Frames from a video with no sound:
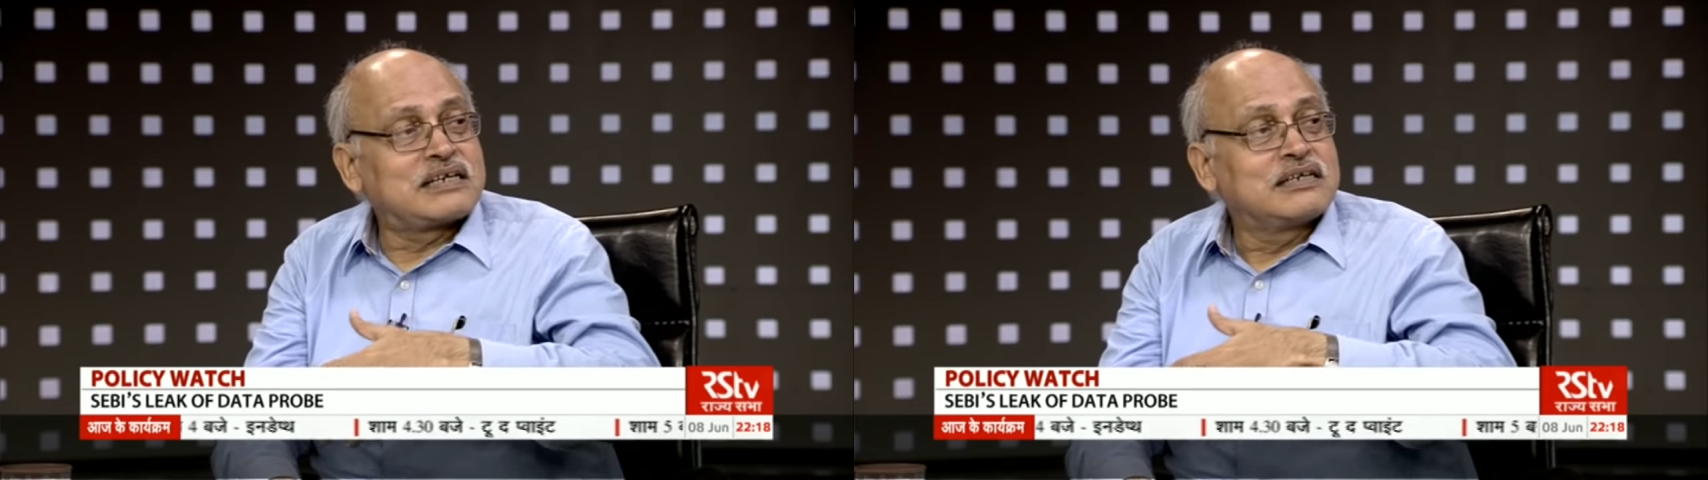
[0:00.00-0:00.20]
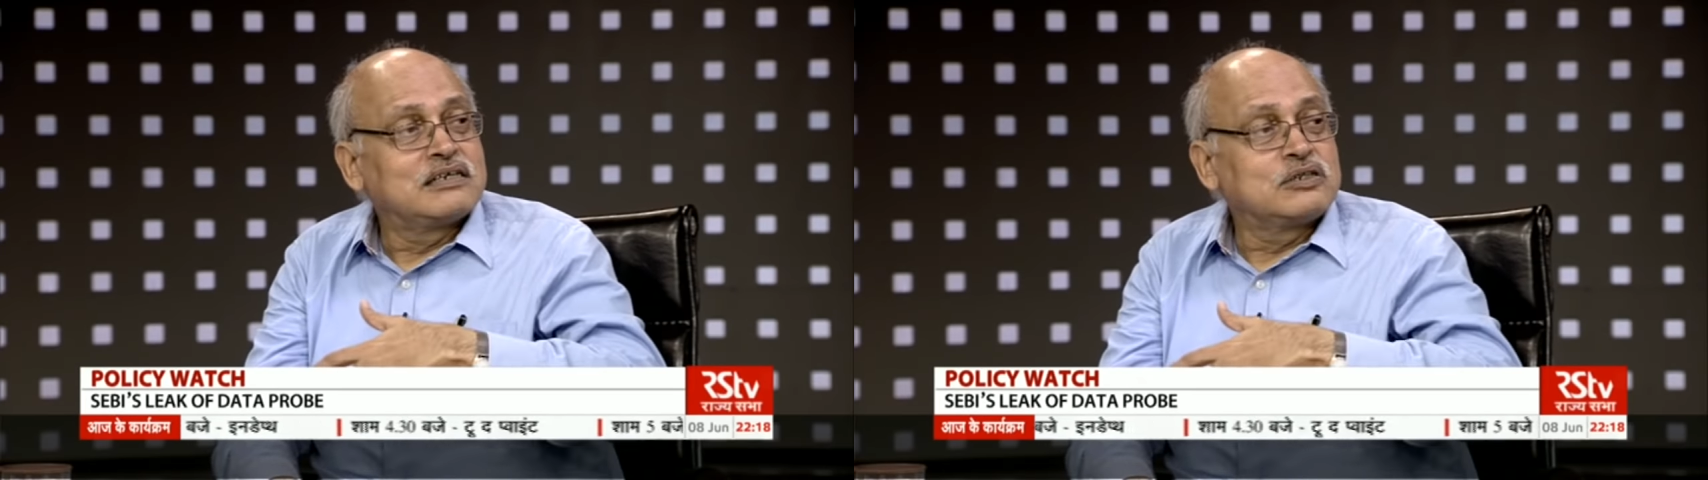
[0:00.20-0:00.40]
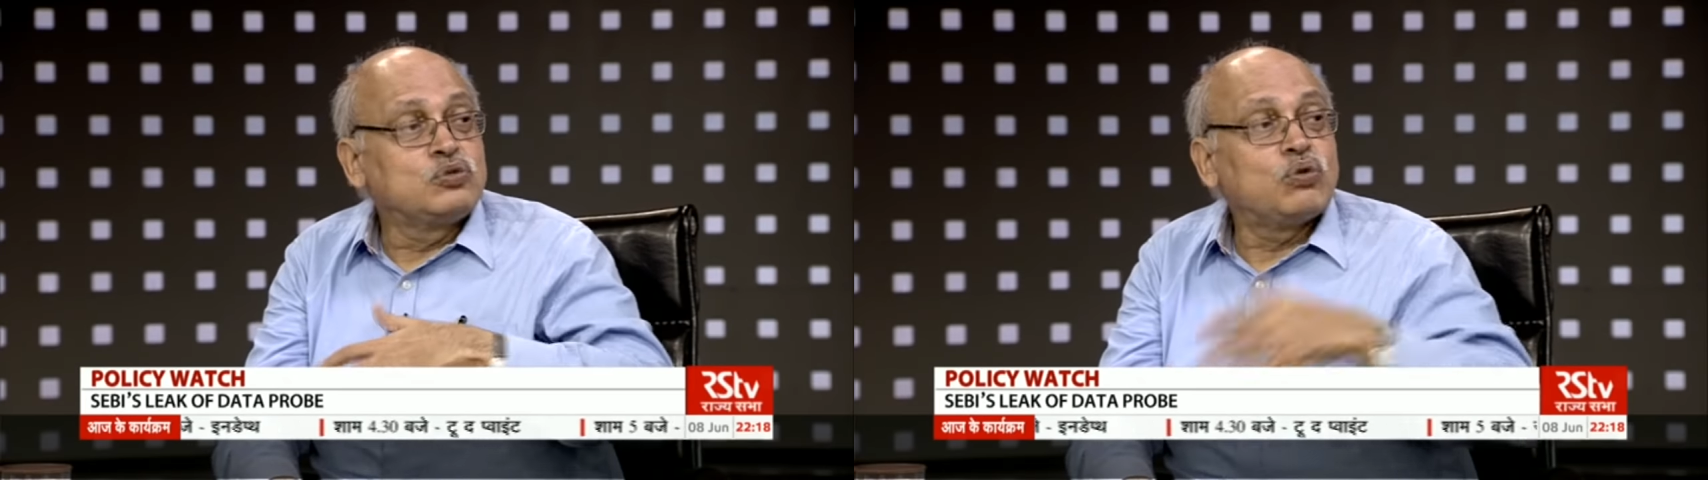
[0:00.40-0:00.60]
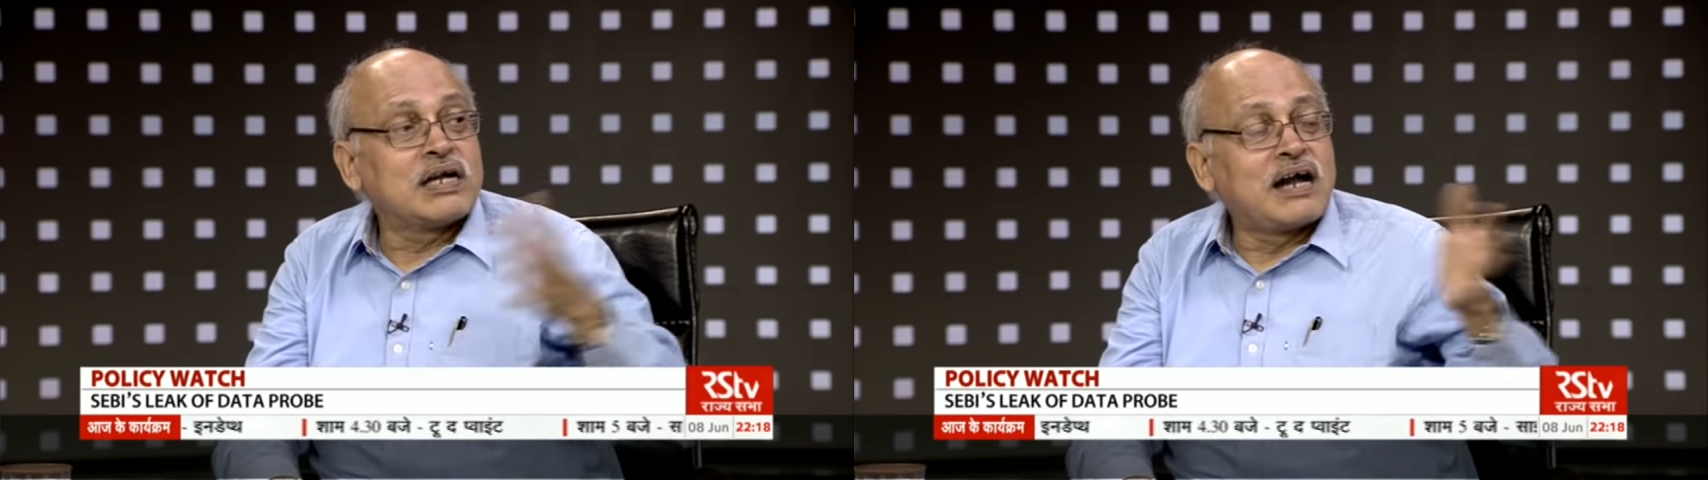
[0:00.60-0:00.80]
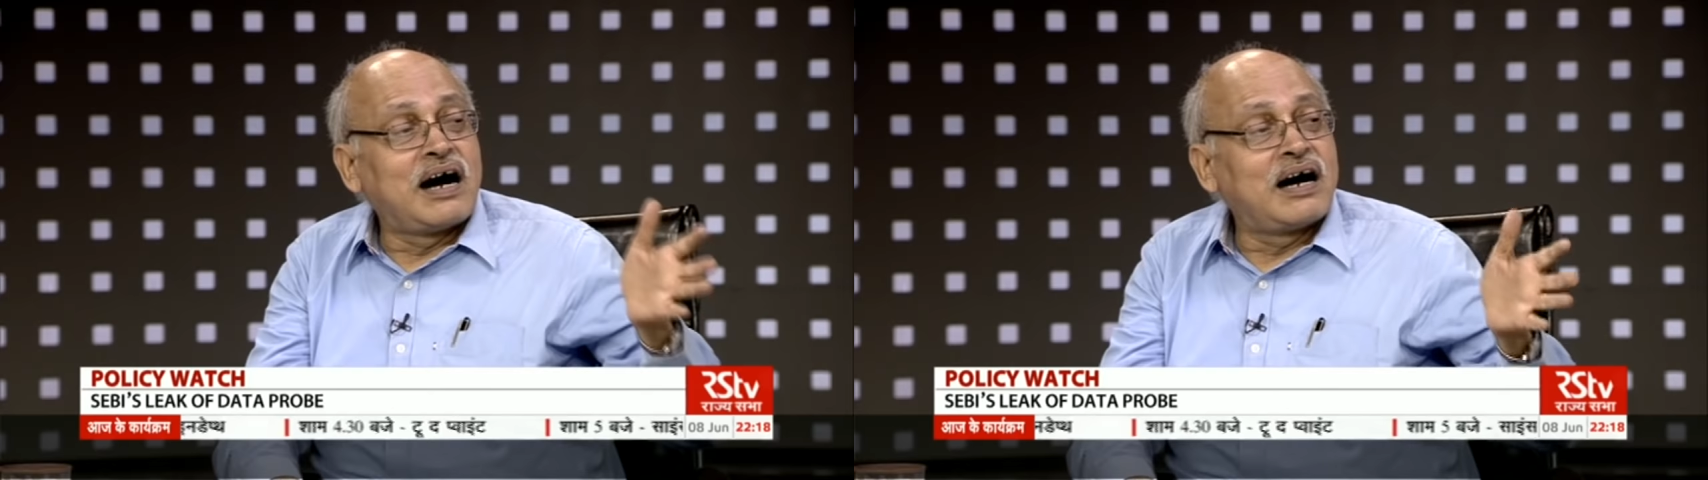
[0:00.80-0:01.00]
that
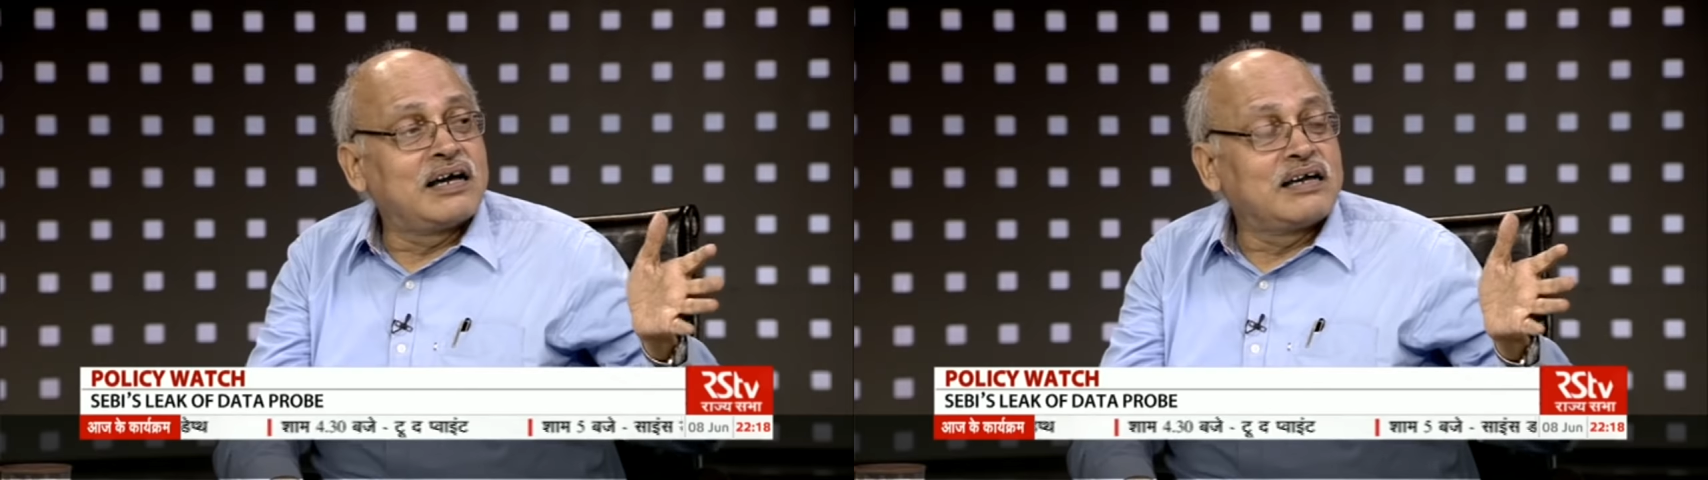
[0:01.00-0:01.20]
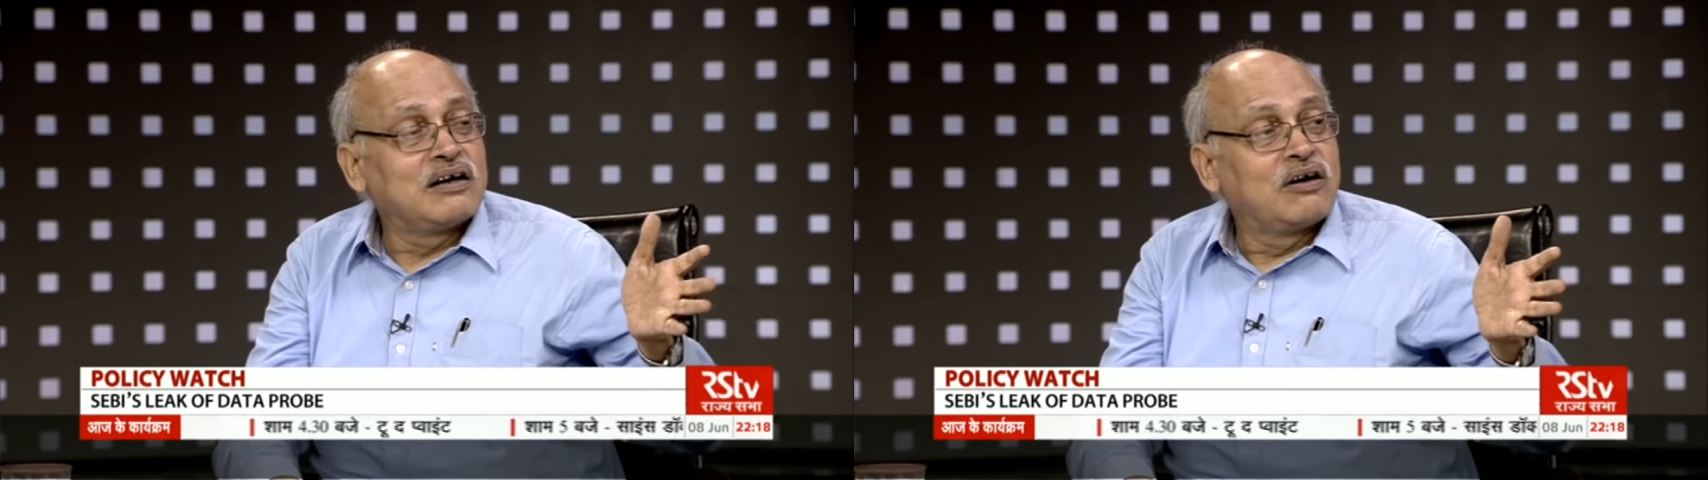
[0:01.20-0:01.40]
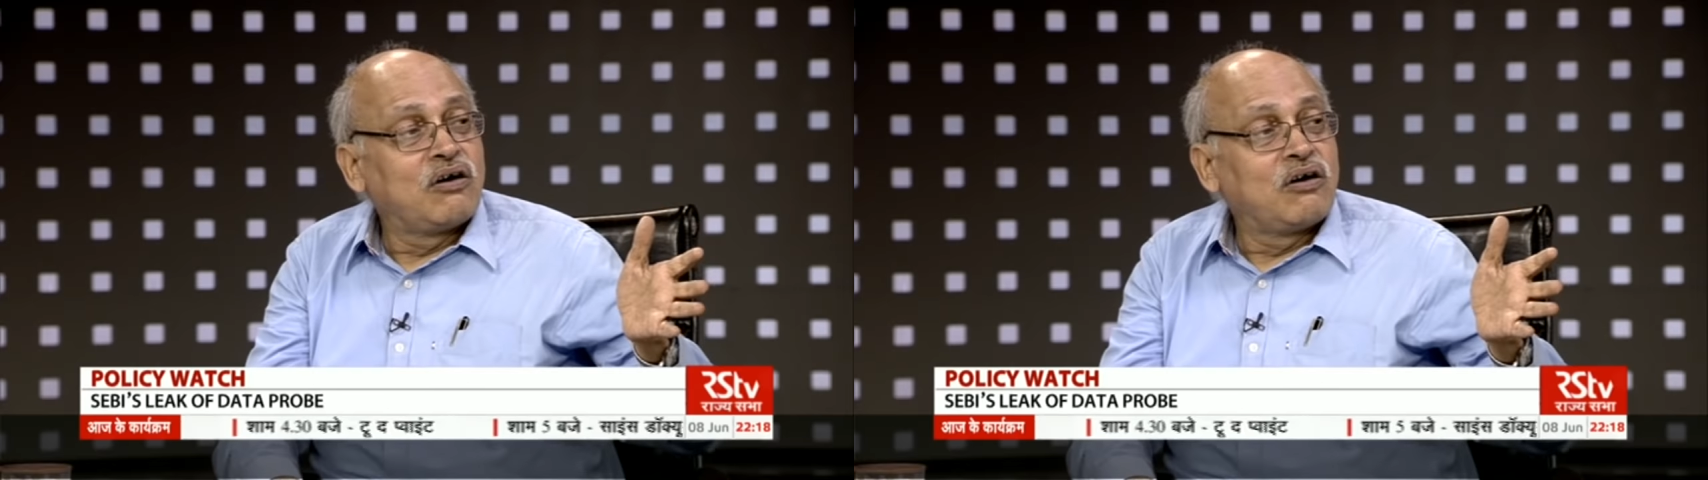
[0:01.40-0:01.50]
you and I